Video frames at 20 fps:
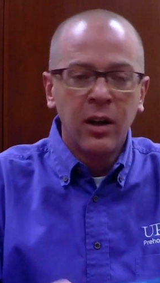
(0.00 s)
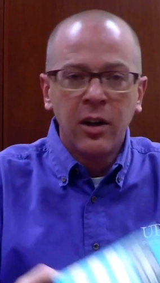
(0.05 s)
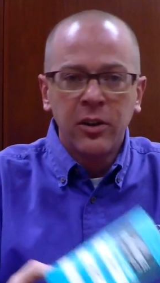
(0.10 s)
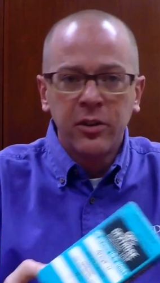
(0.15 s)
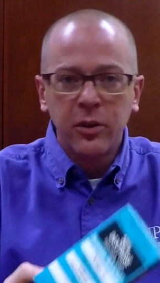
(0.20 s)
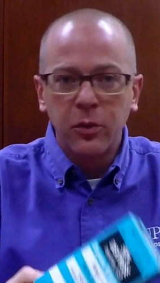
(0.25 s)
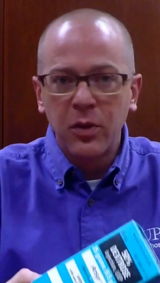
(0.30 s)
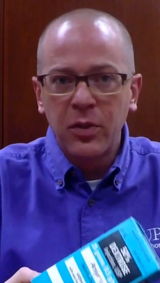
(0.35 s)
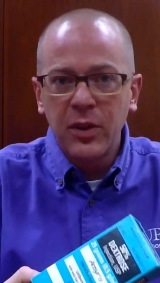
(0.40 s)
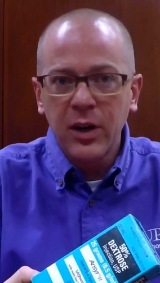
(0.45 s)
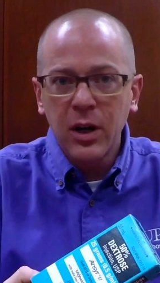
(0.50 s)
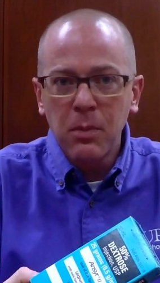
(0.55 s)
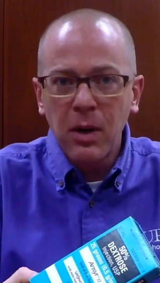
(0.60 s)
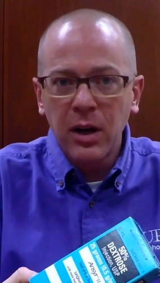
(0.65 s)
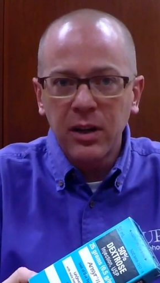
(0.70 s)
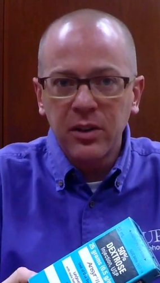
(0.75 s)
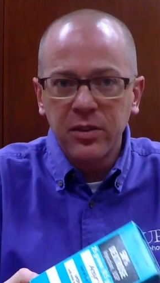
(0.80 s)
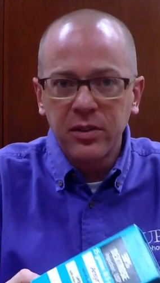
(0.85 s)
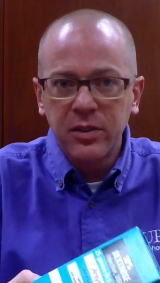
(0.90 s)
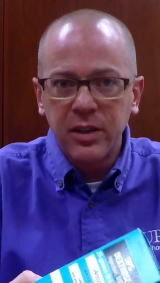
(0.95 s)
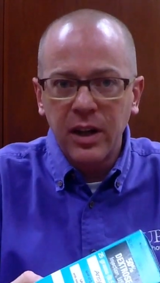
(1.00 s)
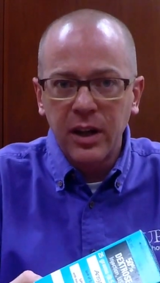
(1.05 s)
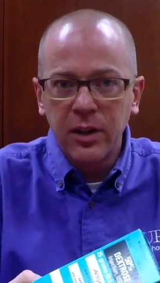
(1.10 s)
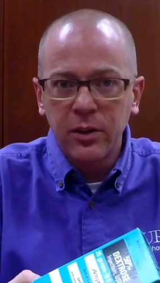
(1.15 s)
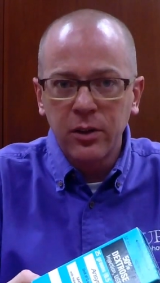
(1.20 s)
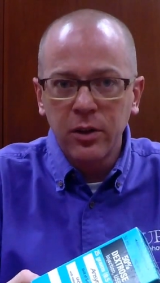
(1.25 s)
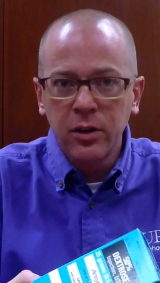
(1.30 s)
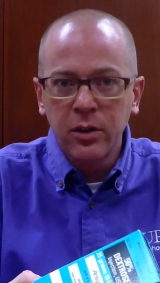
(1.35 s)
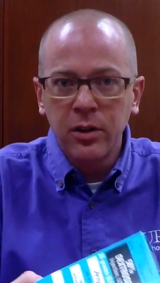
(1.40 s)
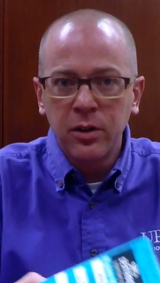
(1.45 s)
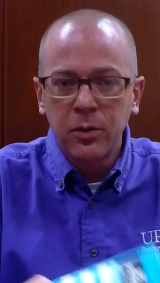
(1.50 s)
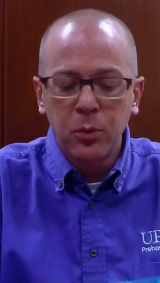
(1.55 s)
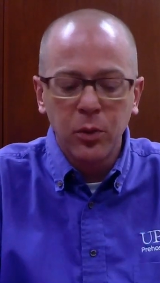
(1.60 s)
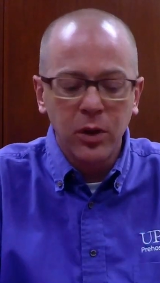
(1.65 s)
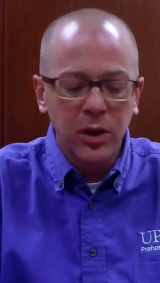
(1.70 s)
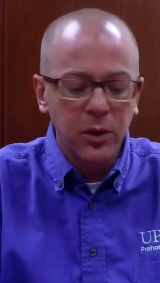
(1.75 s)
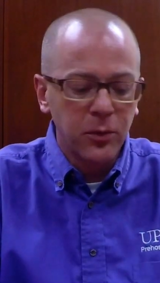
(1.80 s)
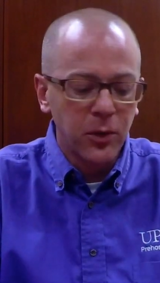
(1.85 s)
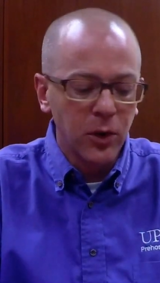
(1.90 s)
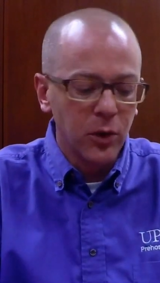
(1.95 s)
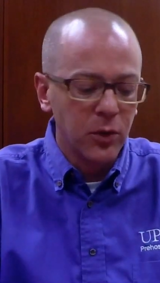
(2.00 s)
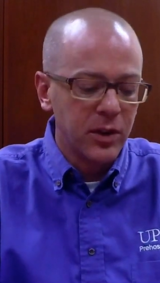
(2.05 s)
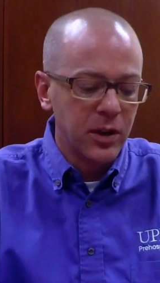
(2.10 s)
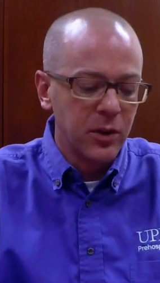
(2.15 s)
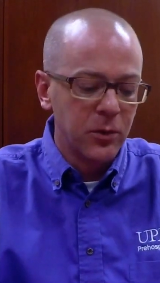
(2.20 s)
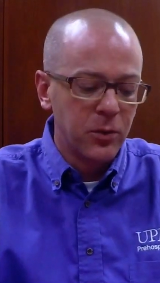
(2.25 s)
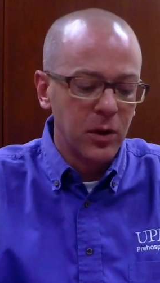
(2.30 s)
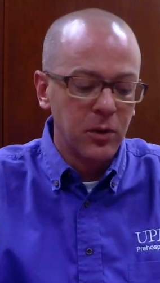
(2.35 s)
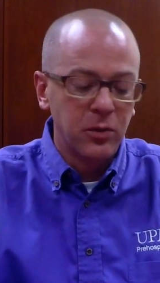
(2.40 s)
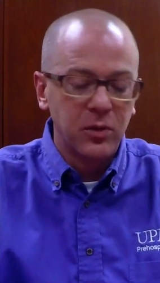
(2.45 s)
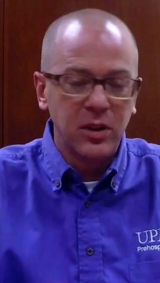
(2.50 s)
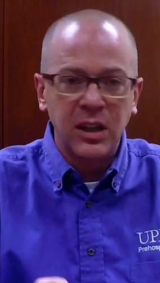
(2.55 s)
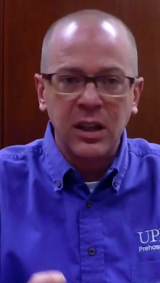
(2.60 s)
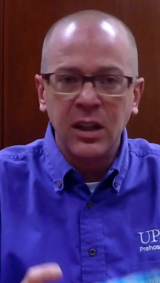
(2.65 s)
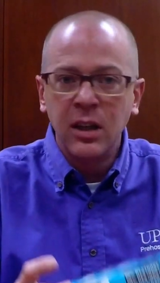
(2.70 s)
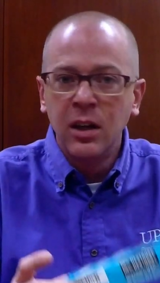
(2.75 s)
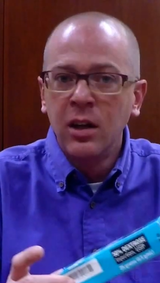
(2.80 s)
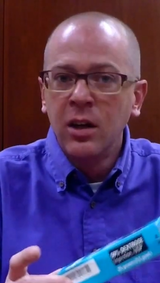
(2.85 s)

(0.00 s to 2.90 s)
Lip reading: So we think about a standard pre-filled D50.